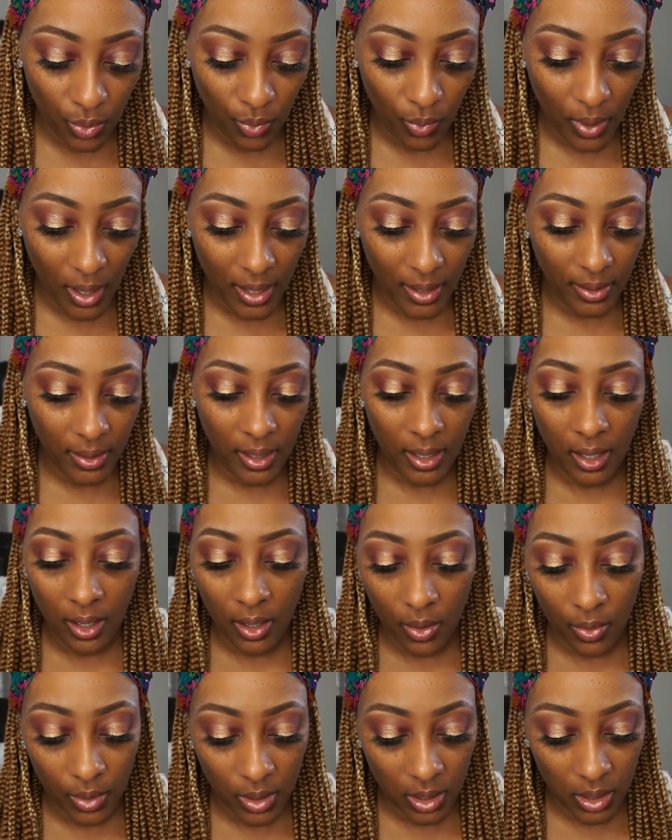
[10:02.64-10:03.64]
right
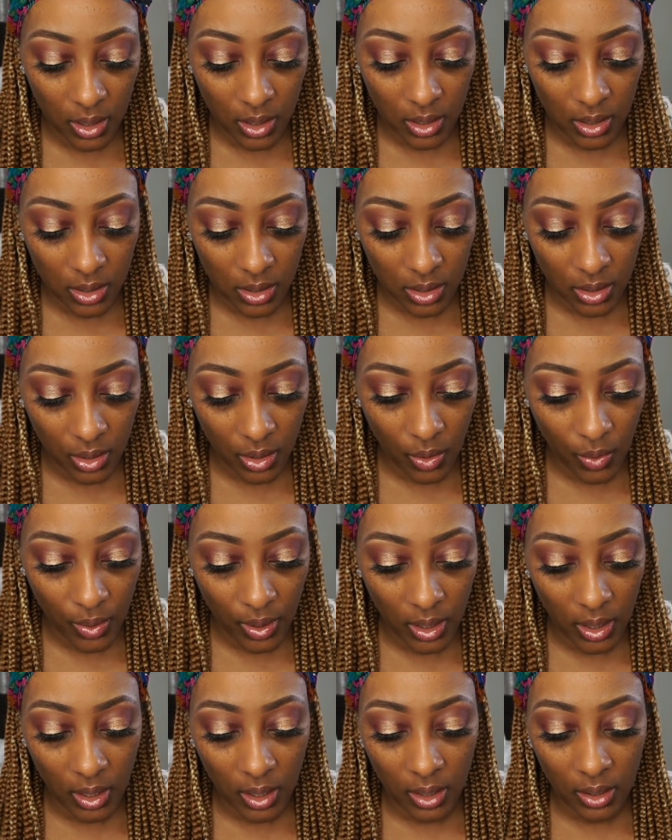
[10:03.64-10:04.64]
now is go
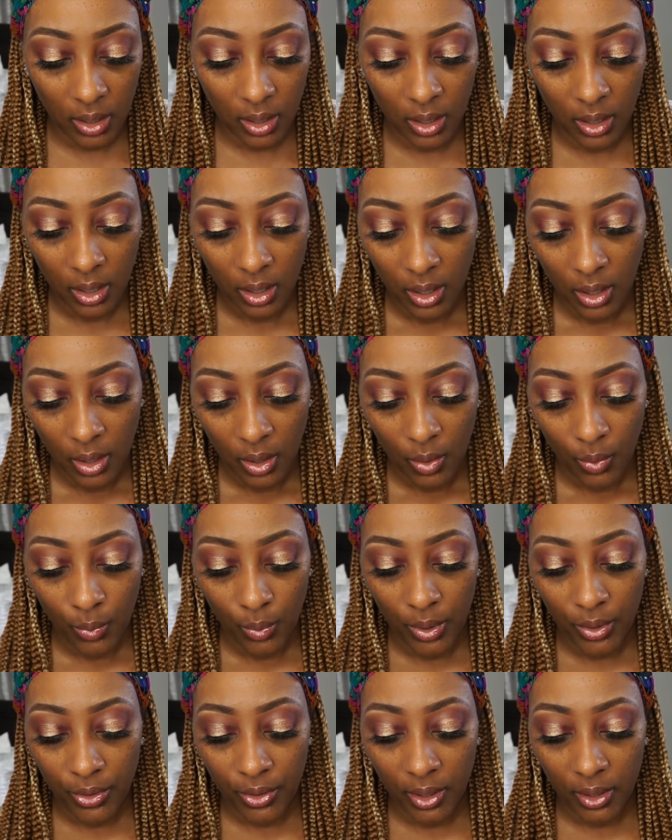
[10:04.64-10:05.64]
in
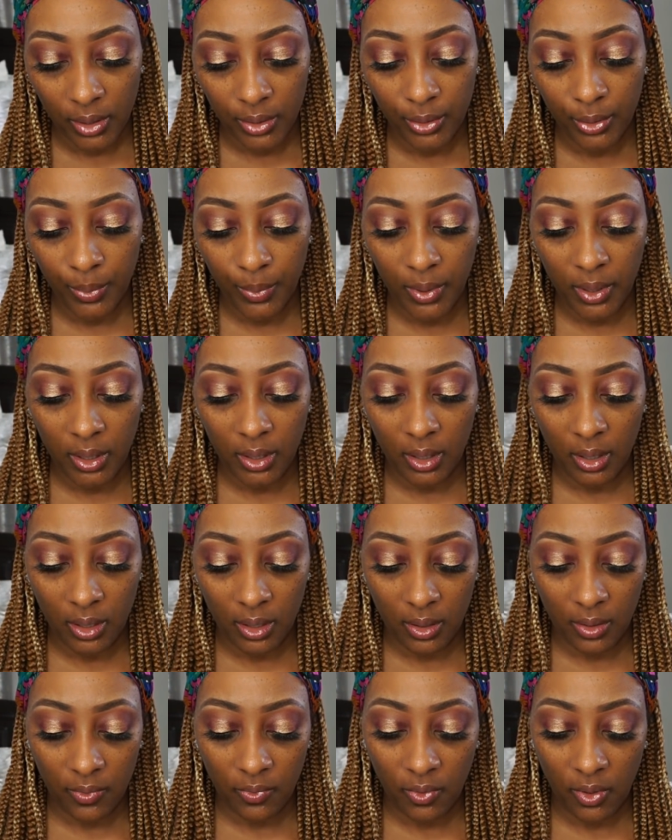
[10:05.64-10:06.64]
with a little bit
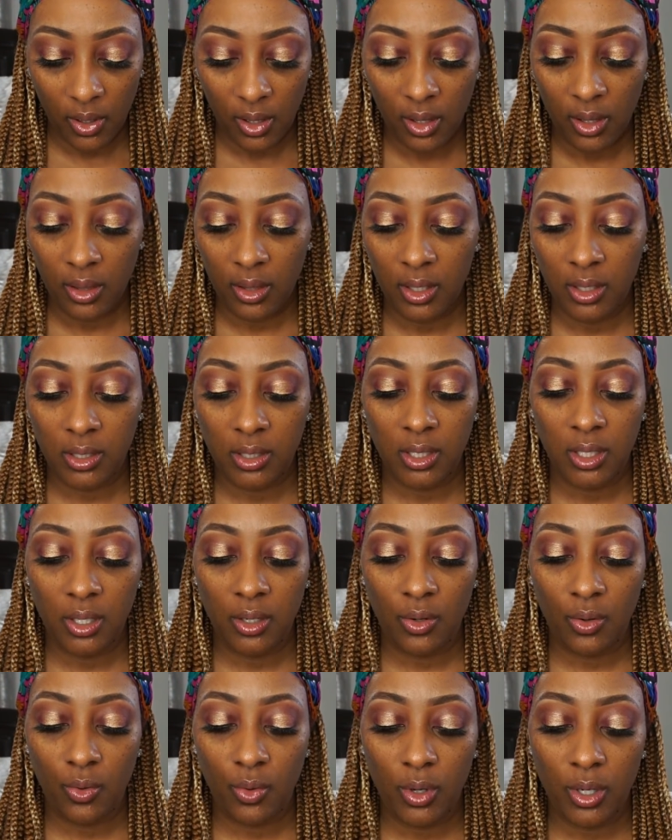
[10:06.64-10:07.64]
of this
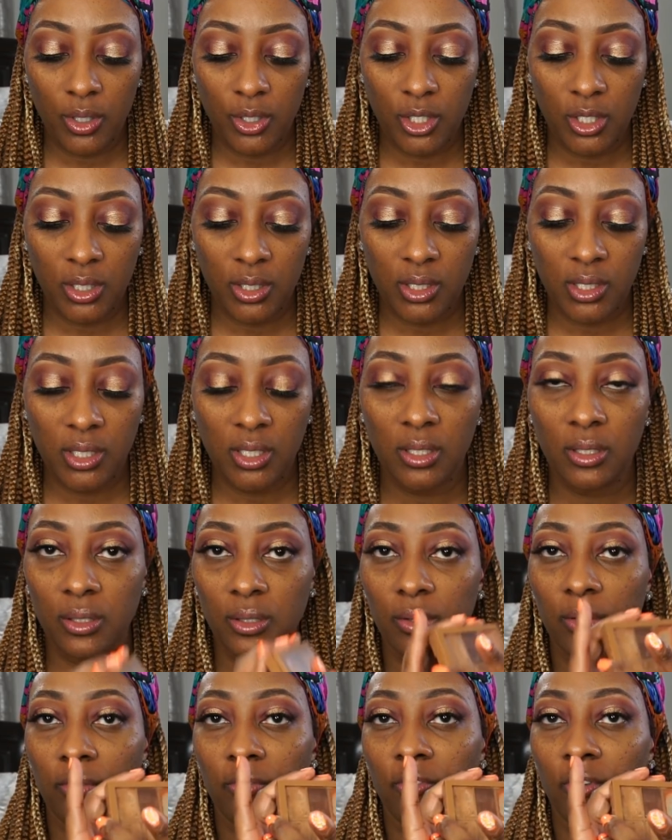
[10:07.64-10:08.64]
here orange
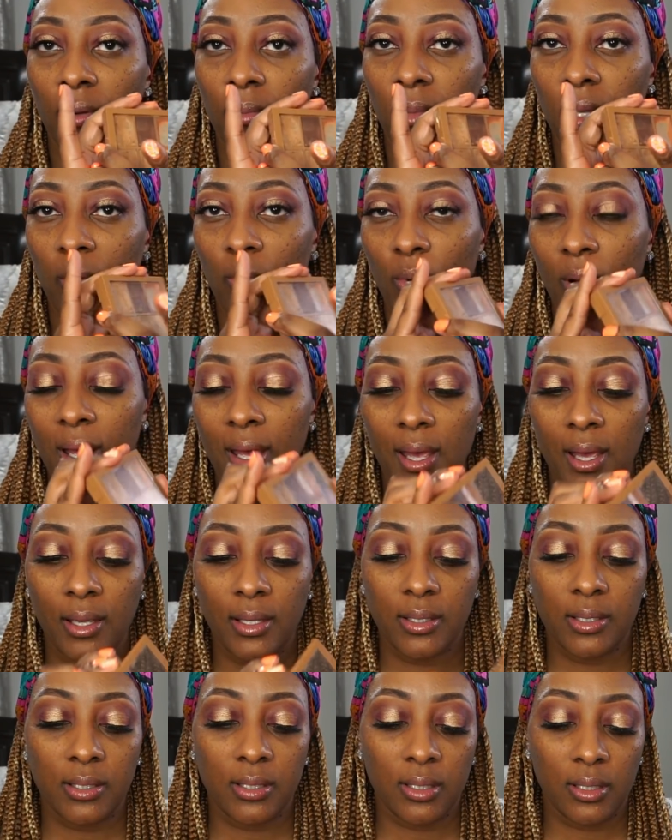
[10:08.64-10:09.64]
concealer from
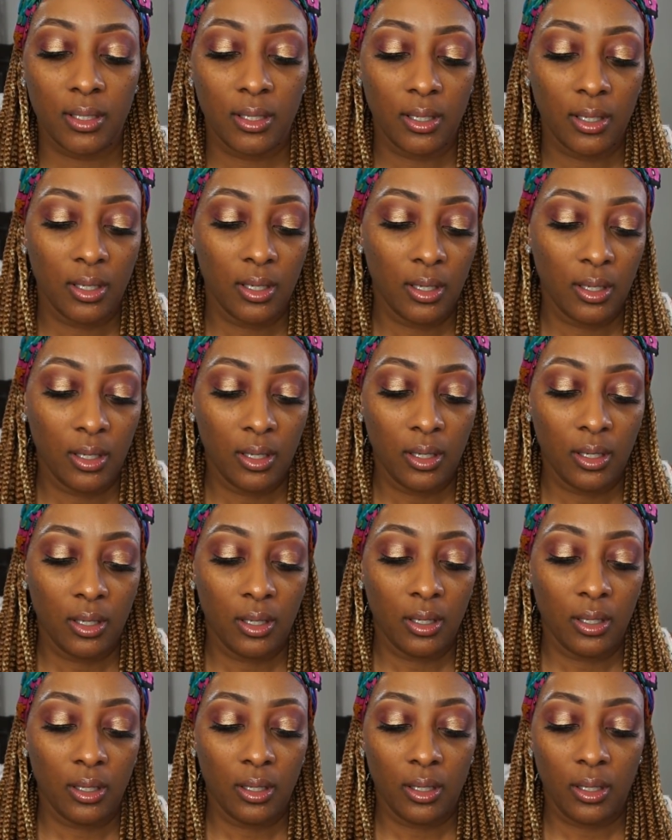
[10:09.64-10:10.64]
NYX.
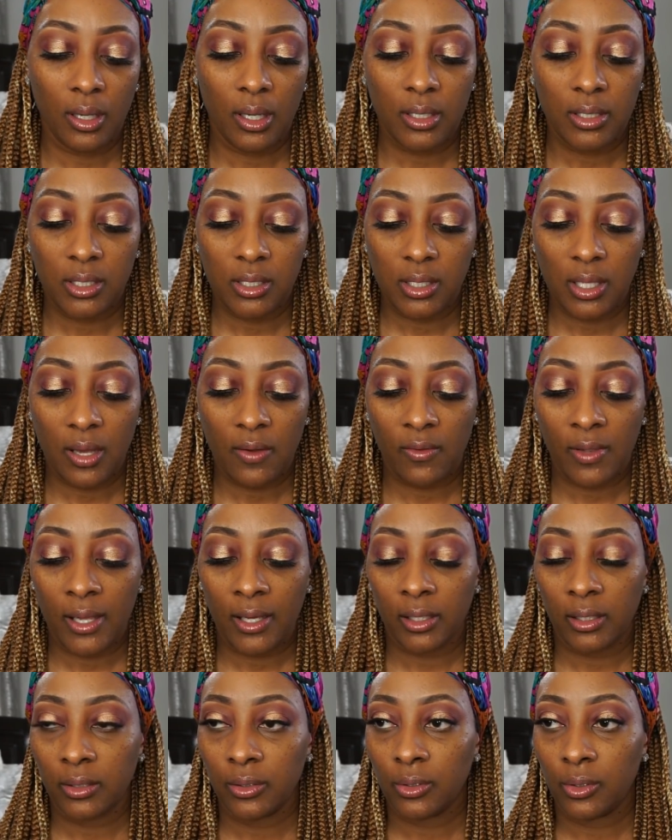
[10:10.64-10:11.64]
I just have like
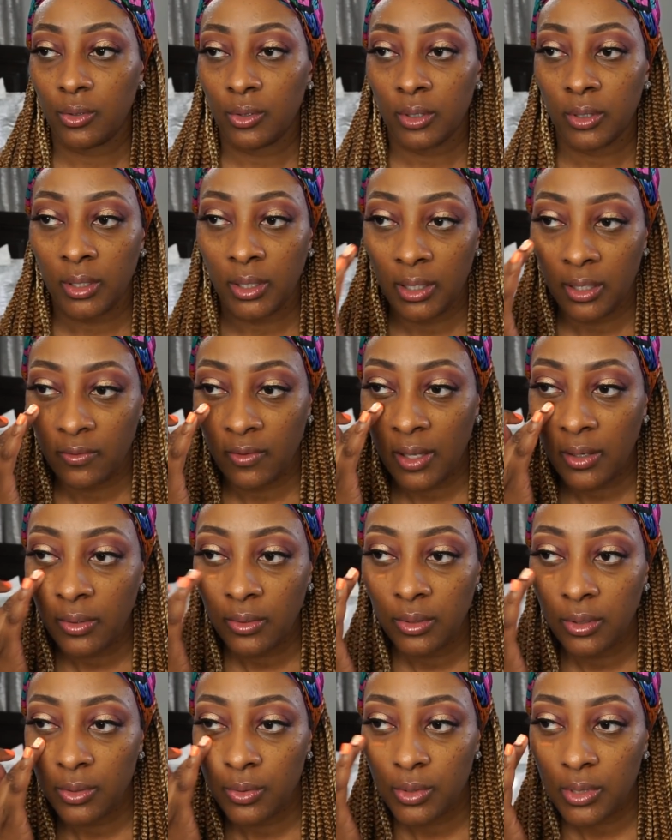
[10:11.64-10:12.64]
a little corner left. I
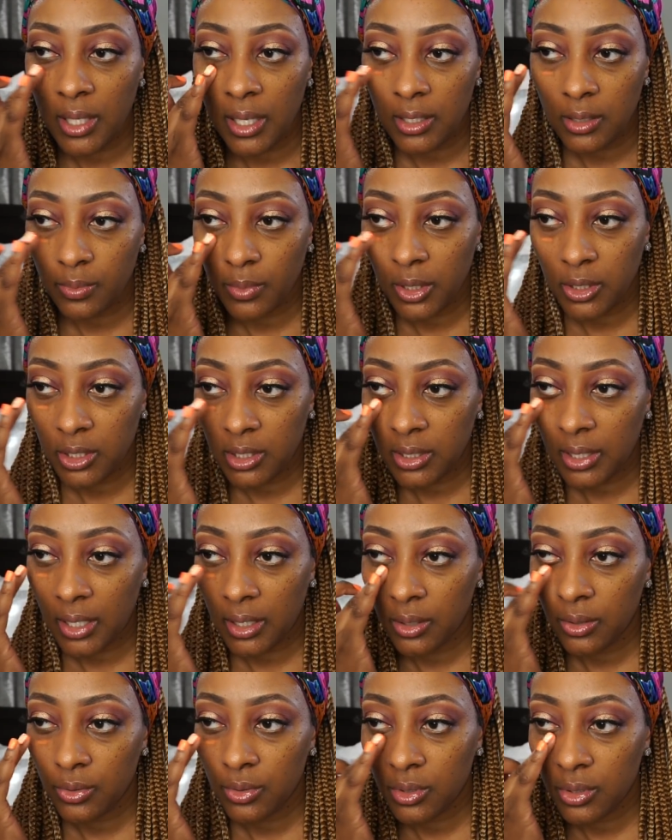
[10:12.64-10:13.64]
don't use as much as I
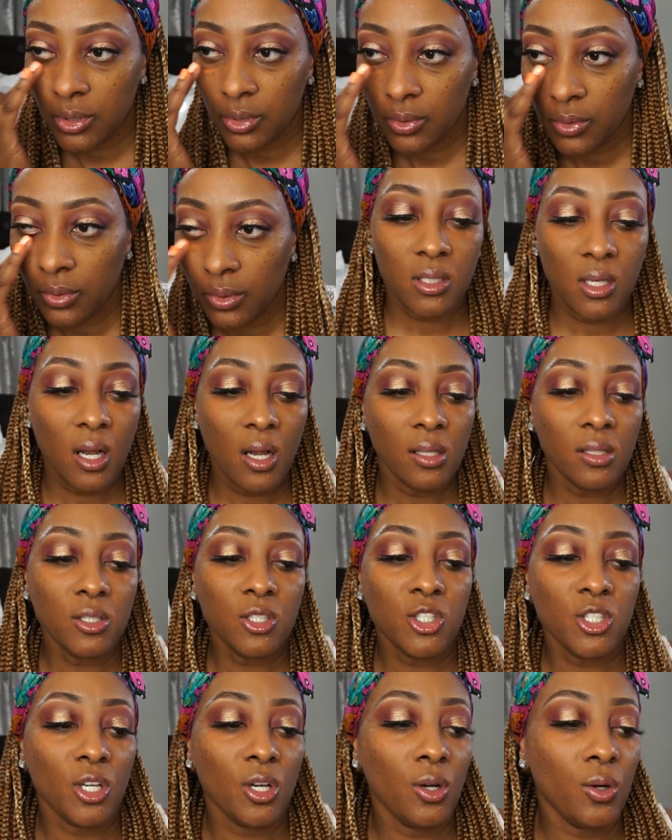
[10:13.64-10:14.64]
used to. Star of the
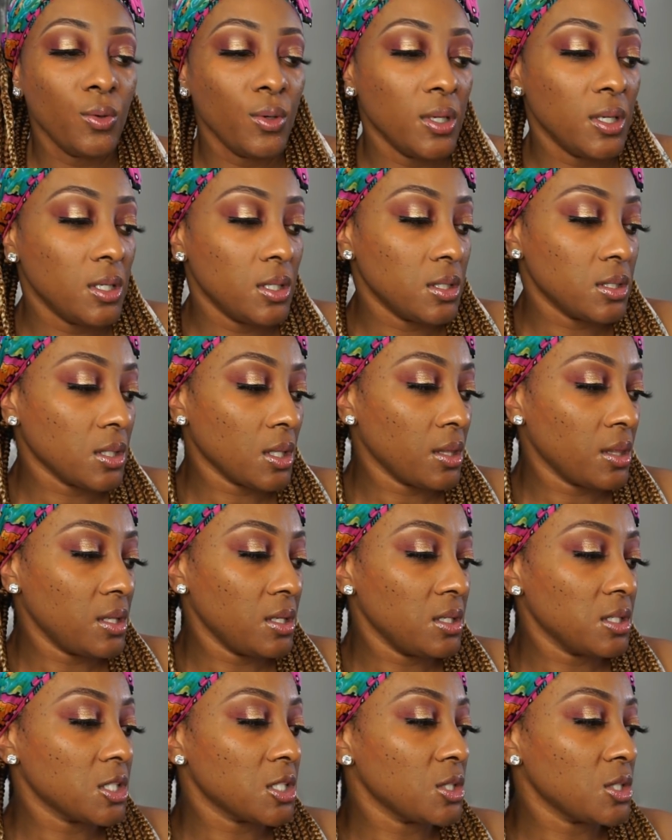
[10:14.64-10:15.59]
show is this